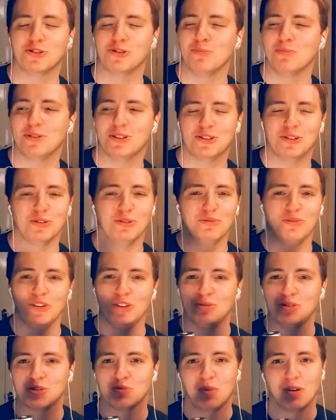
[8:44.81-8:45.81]
Some so
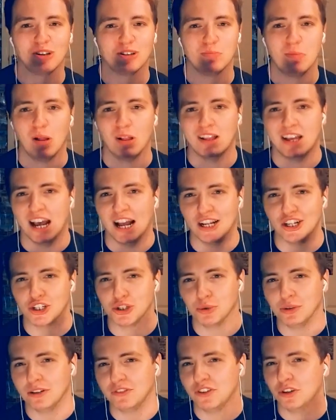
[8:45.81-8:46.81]
if you just want to smell
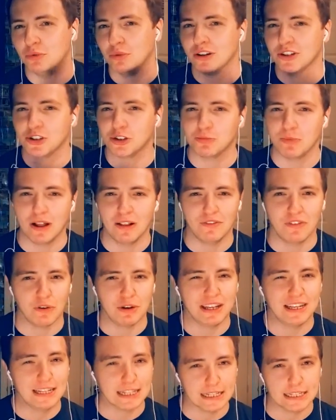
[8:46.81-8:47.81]
casual, if you want to smell
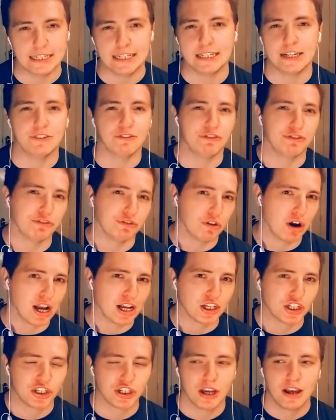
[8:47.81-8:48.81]
very clean and
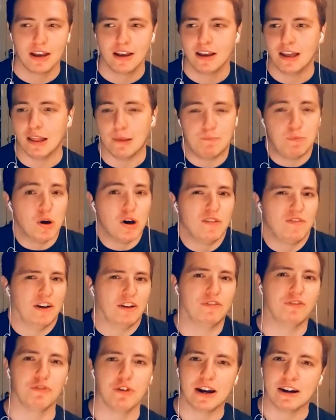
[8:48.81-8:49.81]
fresh, the
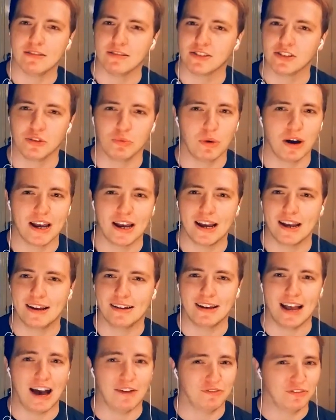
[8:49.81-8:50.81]
perfect fragrance to
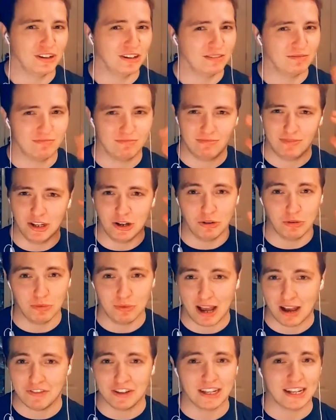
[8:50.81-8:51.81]
wear after, you
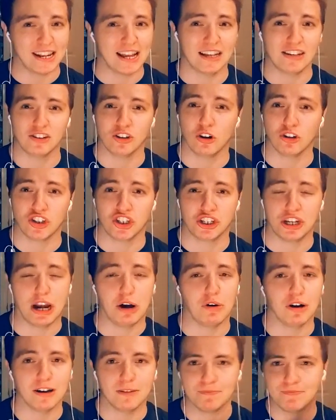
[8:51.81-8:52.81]
know, having a nice hot
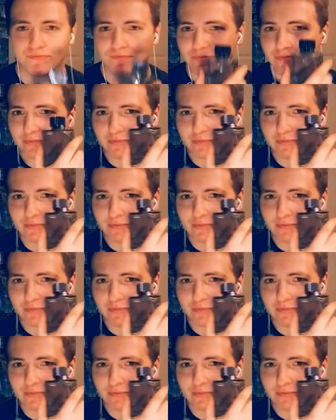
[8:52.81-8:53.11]
shower.